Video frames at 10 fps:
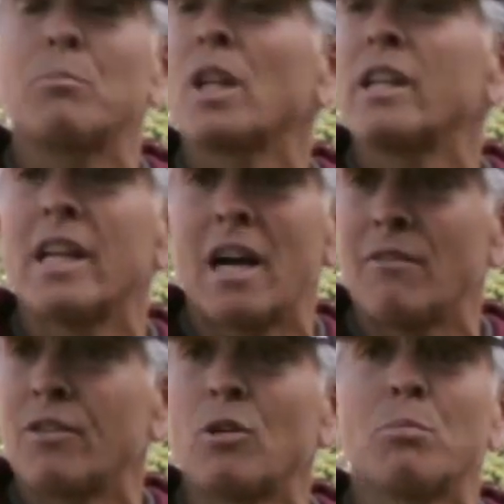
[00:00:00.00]
play the
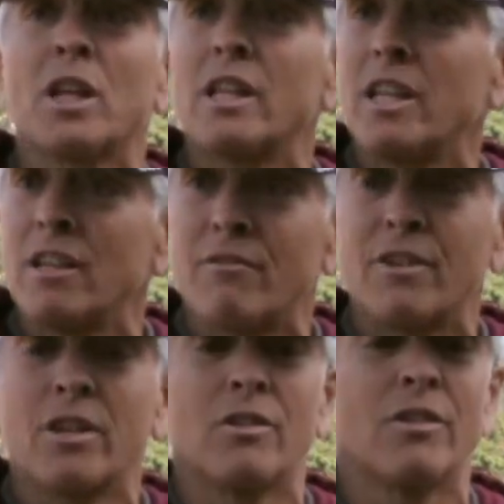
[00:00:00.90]
outfield, play the
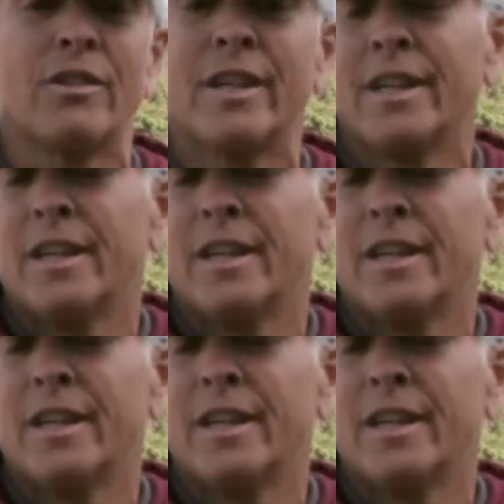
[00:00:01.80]
infield,